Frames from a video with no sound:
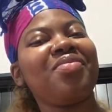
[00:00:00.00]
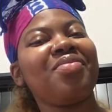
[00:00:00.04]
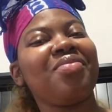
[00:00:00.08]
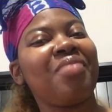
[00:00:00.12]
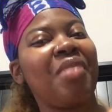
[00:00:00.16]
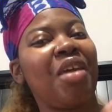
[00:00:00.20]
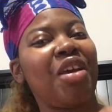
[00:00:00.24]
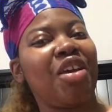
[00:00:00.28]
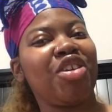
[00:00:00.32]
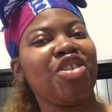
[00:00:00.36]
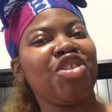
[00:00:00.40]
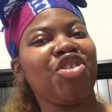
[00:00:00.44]

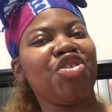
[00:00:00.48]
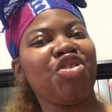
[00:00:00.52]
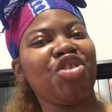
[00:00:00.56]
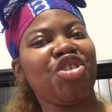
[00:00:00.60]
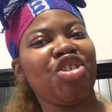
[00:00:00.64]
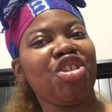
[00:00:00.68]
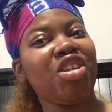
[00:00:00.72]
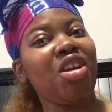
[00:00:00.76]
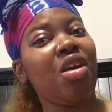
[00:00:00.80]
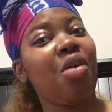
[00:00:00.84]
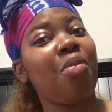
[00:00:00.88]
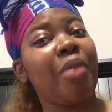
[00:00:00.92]
making sure
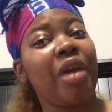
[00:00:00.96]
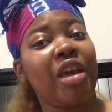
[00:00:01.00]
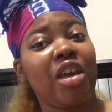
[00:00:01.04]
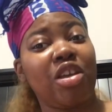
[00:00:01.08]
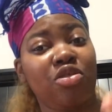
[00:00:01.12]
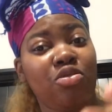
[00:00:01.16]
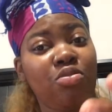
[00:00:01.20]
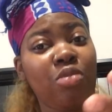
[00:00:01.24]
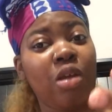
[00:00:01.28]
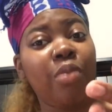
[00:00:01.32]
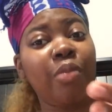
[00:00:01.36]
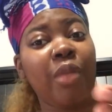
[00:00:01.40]
she
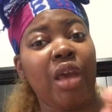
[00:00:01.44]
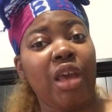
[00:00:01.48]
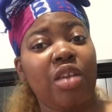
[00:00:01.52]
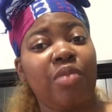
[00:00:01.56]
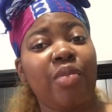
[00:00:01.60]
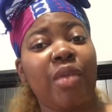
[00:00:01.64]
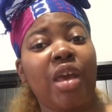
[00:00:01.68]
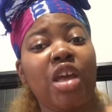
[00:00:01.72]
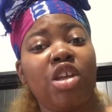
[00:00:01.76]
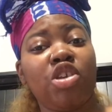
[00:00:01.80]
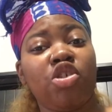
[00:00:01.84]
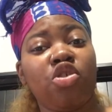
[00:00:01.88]
making you.
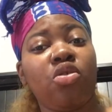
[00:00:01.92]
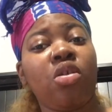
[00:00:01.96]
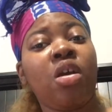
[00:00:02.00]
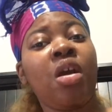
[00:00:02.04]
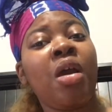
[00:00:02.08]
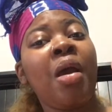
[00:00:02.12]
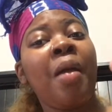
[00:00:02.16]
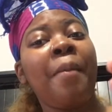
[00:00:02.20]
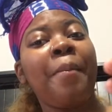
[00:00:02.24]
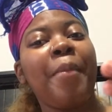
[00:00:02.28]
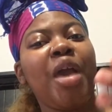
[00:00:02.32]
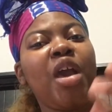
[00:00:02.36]
Making
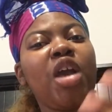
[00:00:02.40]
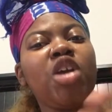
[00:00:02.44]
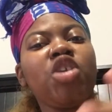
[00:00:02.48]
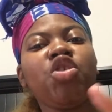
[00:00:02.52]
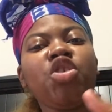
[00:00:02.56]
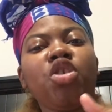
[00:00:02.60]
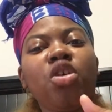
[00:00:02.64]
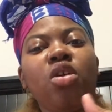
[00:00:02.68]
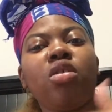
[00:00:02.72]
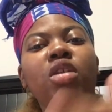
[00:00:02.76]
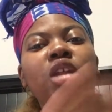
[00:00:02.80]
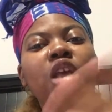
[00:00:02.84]

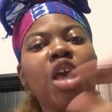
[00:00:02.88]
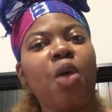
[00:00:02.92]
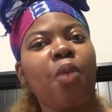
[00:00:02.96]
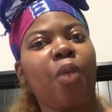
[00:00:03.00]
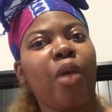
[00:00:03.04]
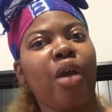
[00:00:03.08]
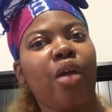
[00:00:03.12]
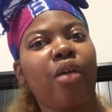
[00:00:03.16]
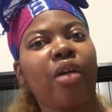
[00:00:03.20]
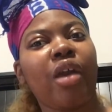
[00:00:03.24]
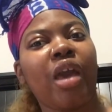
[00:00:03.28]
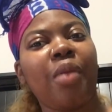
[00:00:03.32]
sure your leg
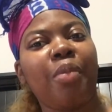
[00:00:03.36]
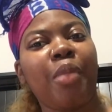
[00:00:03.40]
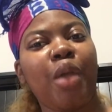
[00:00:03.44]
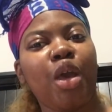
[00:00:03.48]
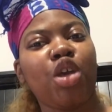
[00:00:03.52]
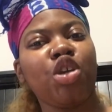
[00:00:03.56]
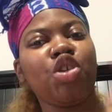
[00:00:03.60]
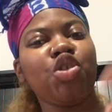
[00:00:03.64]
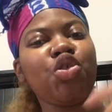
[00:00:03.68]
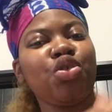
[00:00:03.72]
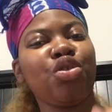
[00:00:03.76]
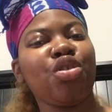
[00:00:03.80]
way okay,
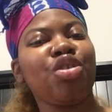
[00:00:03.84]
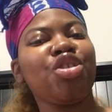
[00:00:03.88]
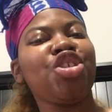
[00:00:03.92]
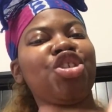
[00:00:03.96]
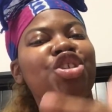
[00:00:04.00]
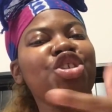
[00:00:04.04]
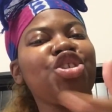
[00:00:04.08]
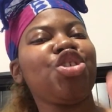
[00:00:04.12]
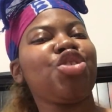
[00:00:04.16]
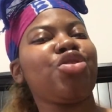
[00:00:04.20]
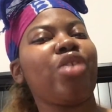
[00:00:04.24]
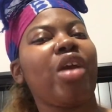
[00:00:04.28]
making sure
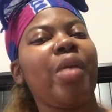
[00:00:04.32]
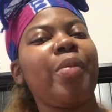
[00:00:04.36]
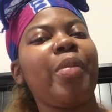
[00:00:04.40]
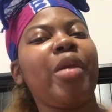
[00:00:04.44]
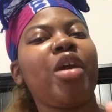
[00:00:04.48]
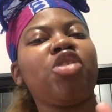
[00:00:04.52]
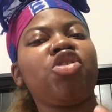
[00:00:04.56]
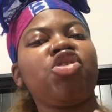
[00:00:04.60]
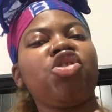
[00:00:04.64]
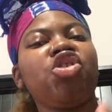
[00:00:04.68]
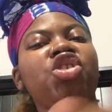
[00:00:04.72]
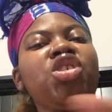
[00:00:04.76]
she's straight,
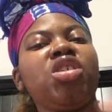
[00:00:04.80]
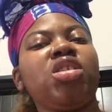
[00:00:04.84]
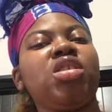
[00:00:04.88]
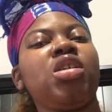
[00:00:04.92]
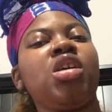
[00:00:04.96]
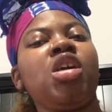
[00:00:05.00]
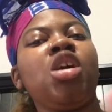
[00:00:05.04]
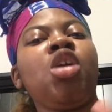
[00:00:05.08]
making sure she good.